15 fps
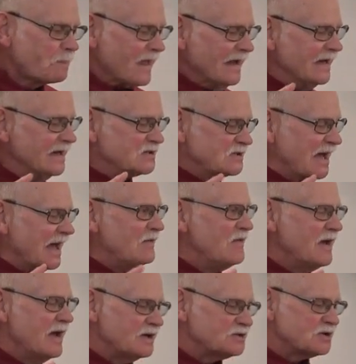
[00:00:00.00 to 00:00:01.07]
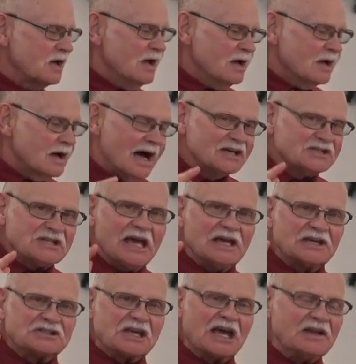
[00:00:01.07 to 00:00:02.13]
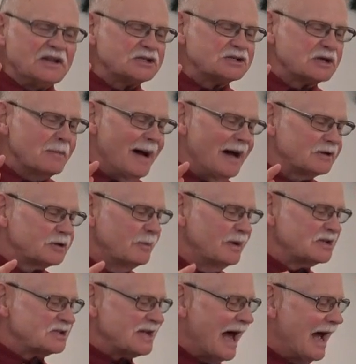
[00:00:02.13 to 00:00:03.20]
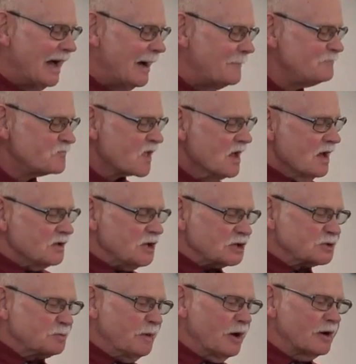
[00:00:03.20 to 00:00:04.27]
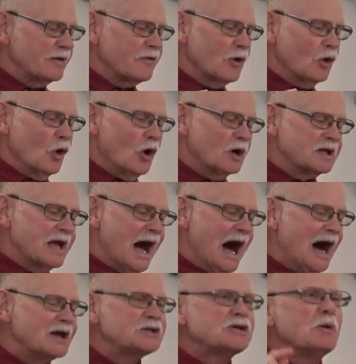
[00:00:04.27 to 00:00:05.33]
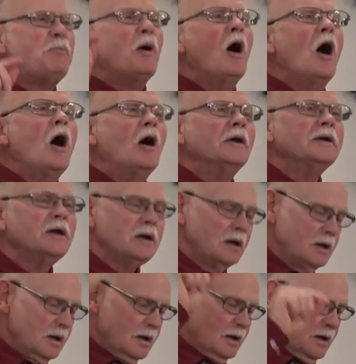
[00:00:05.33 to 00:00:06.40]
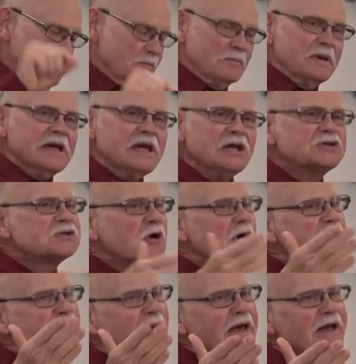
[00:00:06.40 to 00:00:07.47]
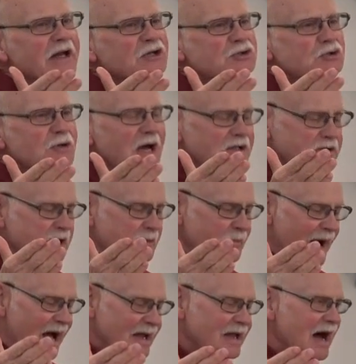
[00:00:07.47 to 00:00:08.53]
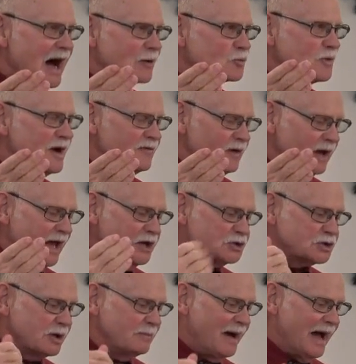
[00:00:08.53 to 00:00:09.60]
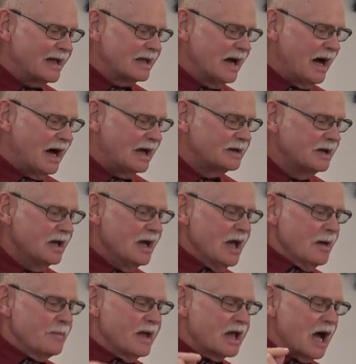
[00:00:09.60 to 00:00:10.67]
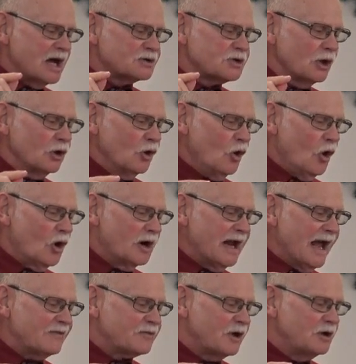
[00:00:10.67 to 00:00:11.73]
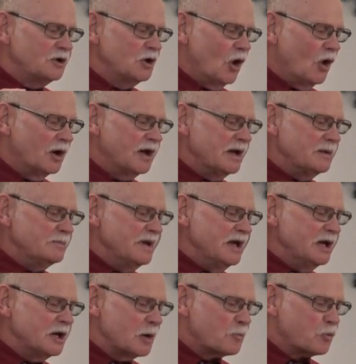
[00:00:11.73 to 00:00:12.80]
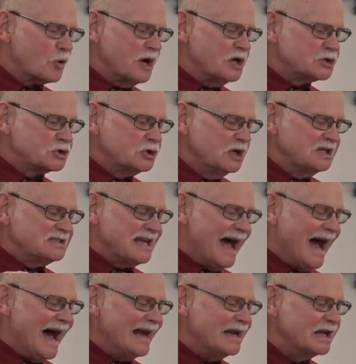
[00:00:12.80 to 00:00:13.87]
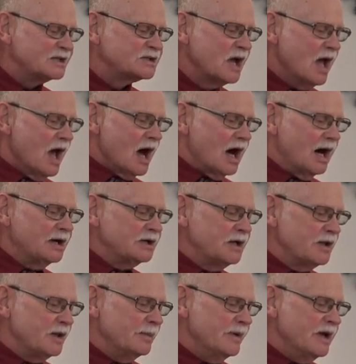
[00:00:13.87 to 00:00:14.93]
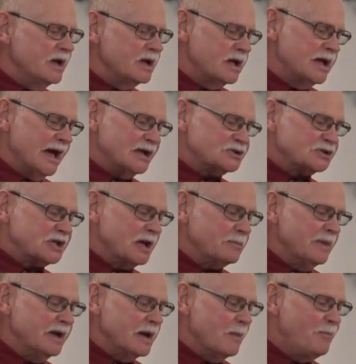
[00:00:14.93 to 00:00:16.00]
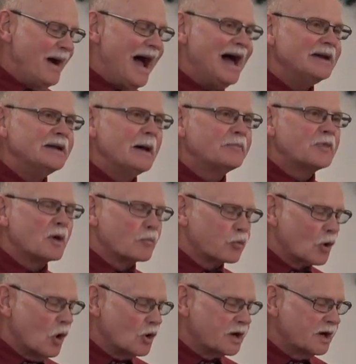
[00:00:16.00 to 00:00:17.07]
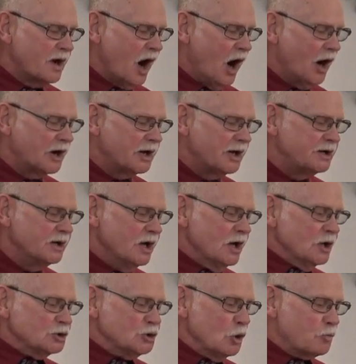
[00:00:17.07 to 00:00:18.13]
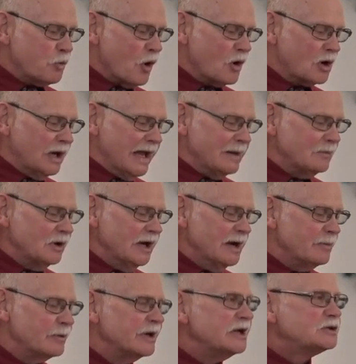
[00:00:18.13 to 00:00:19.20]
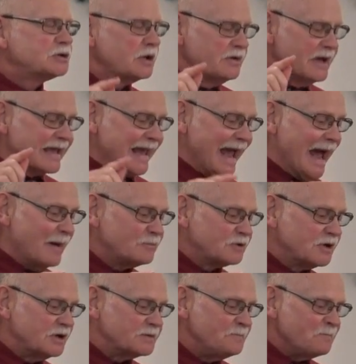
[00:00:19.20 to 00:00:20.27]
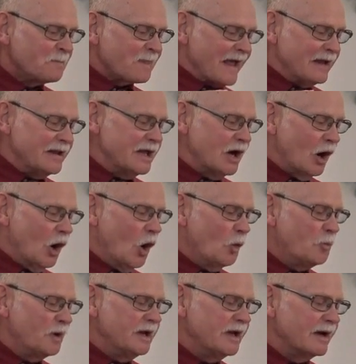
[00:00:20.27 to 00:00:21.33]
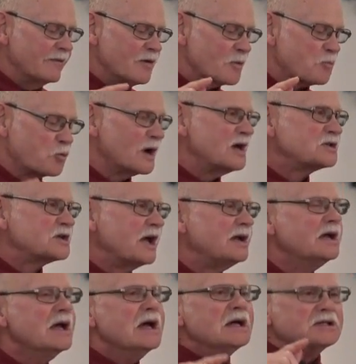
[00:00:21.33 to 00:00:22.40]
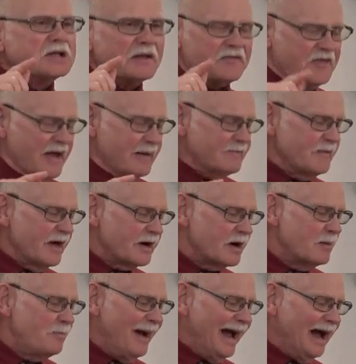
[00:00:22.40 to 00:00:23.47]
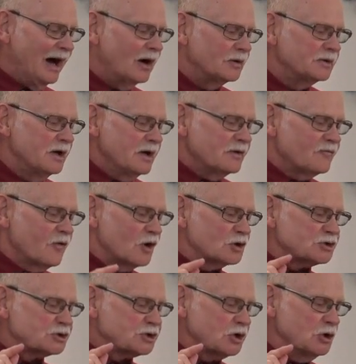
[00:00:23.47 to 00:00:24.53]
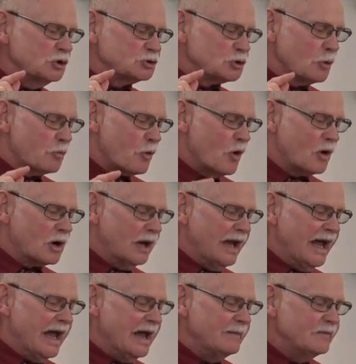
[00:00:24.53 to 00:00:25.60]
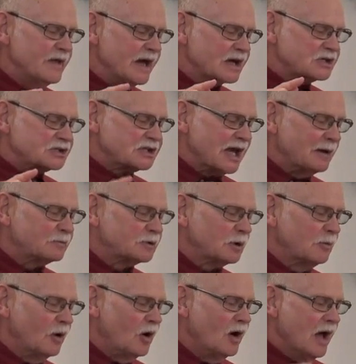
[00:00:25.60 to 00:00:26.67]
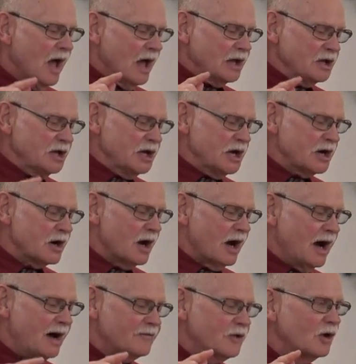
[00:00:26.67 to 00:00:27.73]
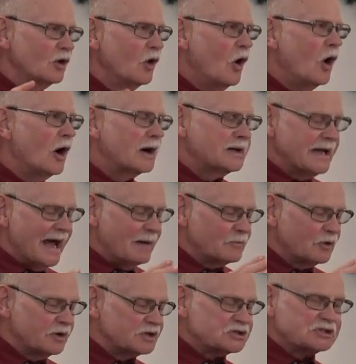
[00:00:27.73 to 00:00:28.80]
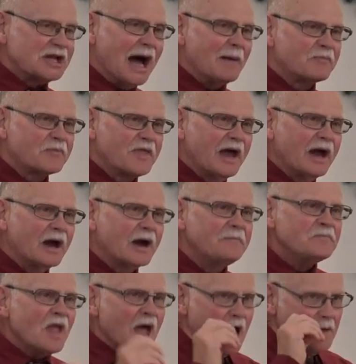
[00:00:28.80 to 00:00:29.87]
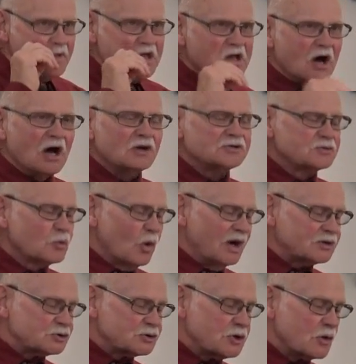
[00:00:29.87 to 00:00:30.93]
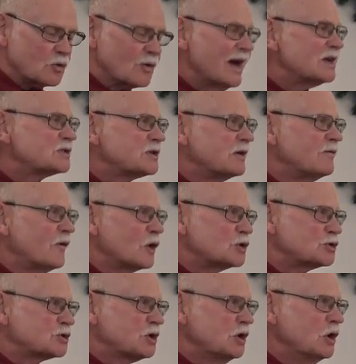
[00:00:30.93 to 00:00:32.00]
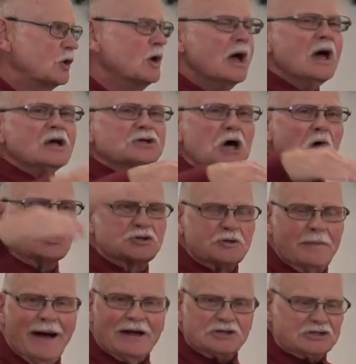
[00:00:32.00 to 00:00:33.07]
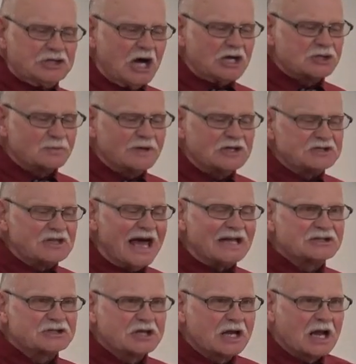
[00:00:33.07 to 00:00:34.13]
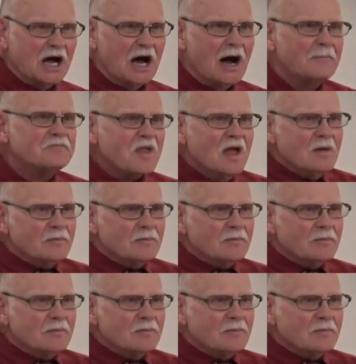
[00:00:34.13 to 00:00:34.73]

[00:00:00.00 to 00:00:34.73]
And he said this Isaiah said this about the Messiah. The Spirit of the Lord God is upon me. So he's being instructed by God, revelation by God. Because the Lord hath anointed me to preach good tidings unto the meek. He has sent me to bind up the brokenhearted to proclaim liberty to the captive and the opening of the prison to them that are bound. Verse 2, to proclaim the acceptable year of the Lord. Now I'm going to stop there uh, because what's the rest of verse 2 talks about judgments that's to come.